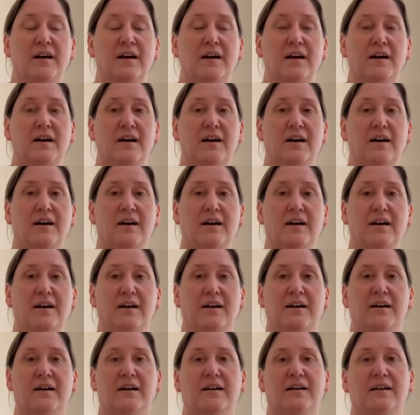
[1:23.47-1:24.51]

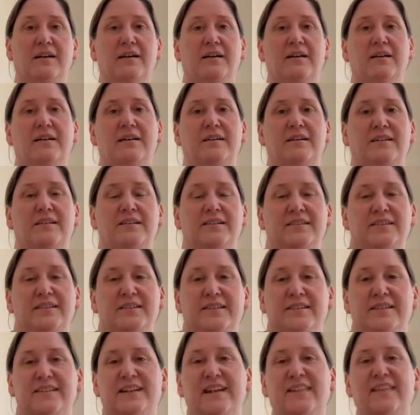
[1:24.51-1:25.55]

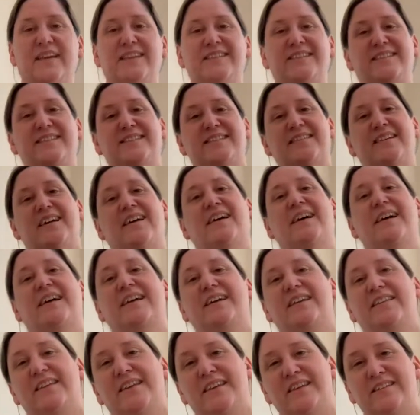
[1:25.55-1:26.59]
It's like that sigh
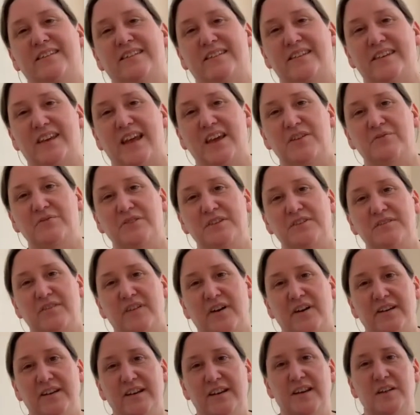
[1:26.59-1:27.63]
at the end of the day when you
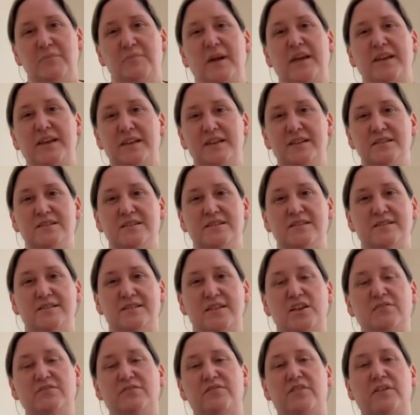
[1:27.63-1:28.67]
finally make it to the
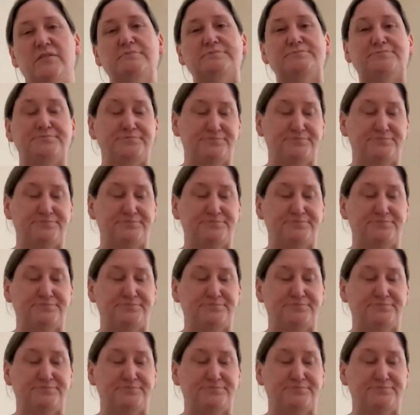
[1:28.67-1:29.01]
sofa.